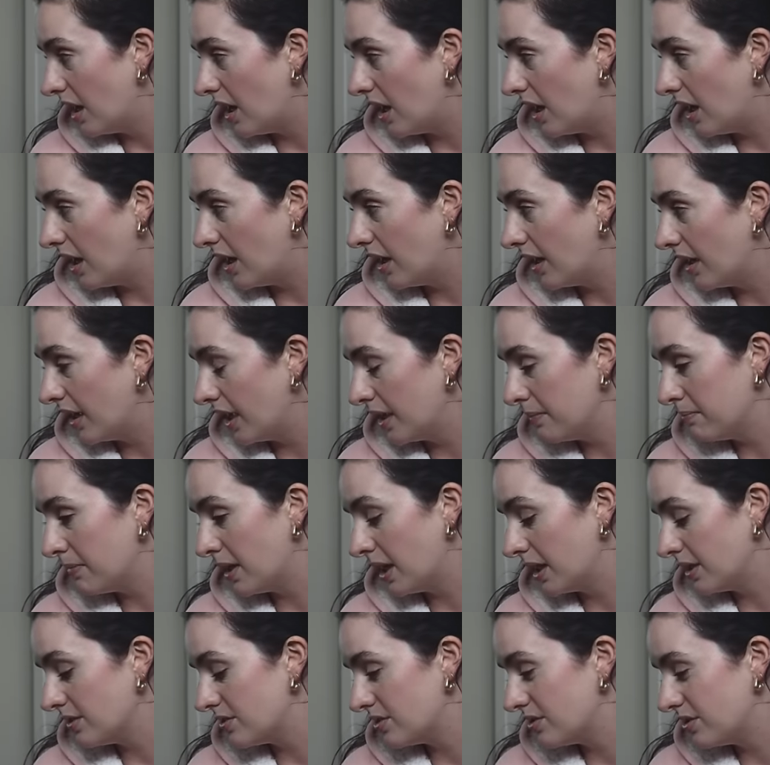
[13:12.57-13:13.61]
I
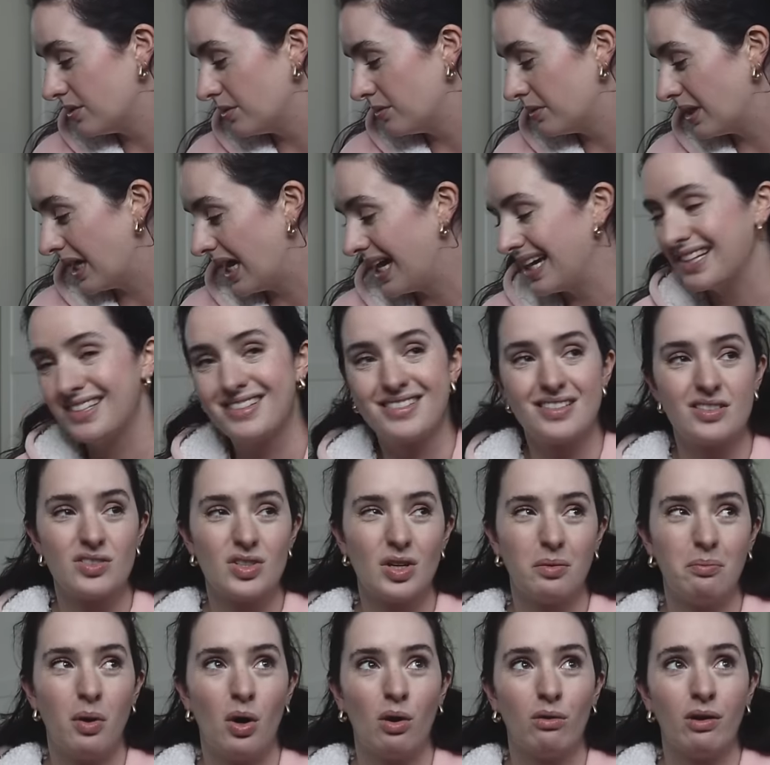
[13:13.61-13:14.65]
might do that
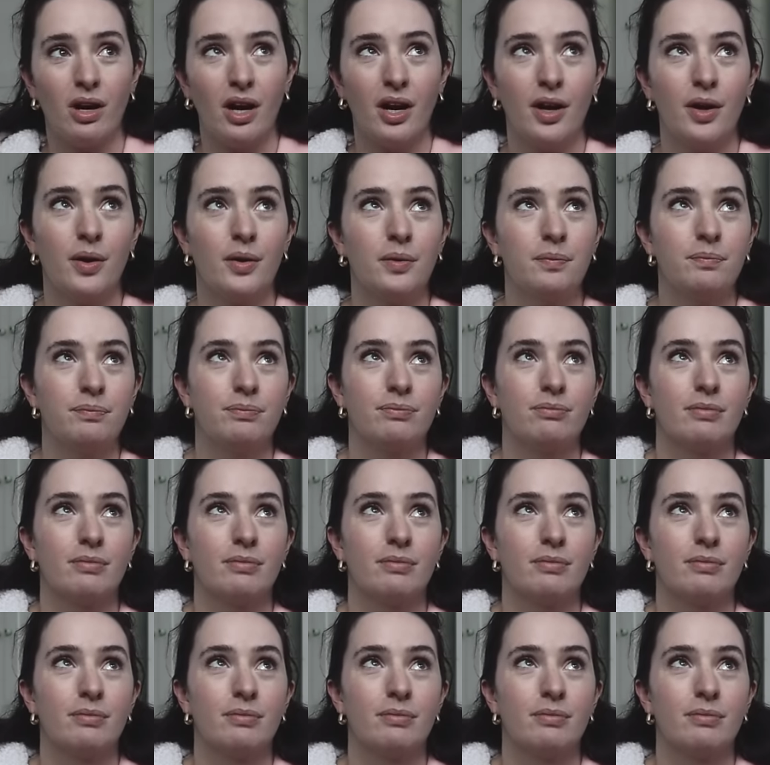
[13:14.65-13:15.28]
tomorrow,